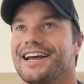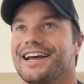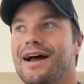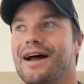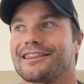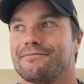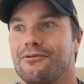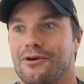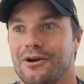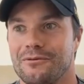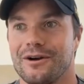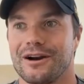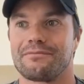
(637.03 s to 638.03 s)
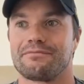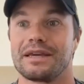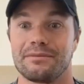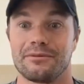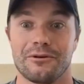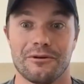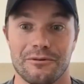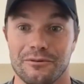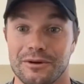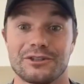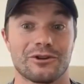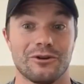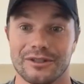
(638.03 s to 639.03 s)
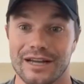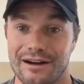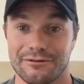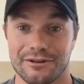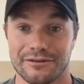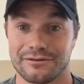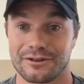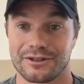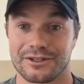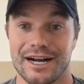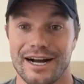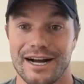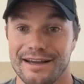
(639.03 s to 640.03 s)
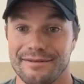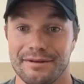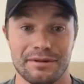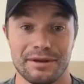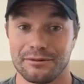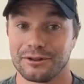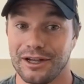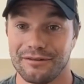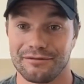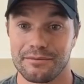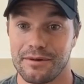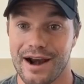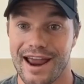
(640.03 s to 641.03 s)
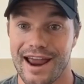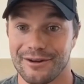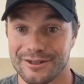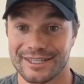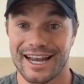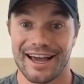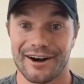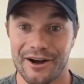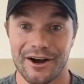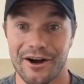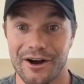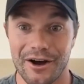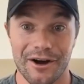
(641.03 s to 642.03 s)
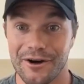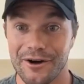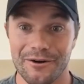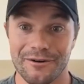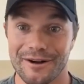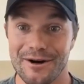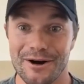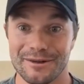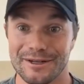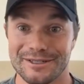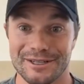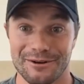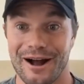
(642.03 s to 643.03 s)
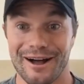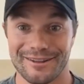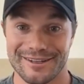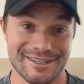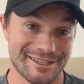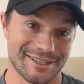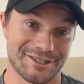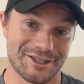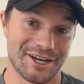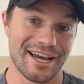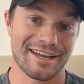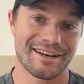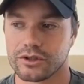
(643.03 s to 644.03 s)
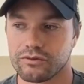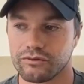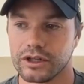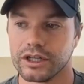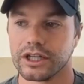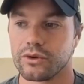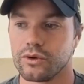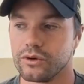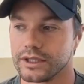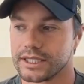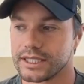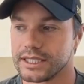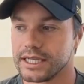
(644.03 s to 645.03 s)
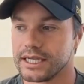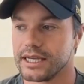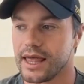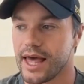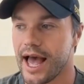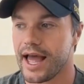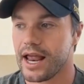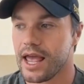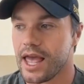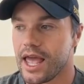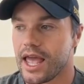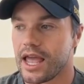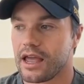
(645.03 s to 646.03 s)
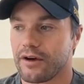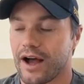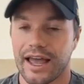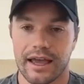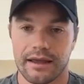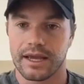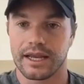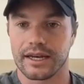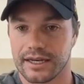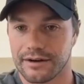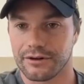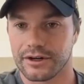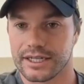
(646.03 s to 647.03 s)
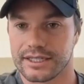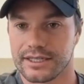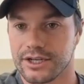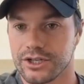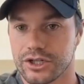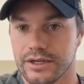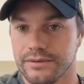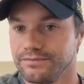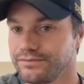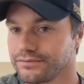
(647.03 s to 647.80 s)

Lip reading: at the point where we sold out for the first time and people loved the brand. It was that, uh-oh moment. It's like, wow, this is legit. It's really cool to see that if I had made a different decision,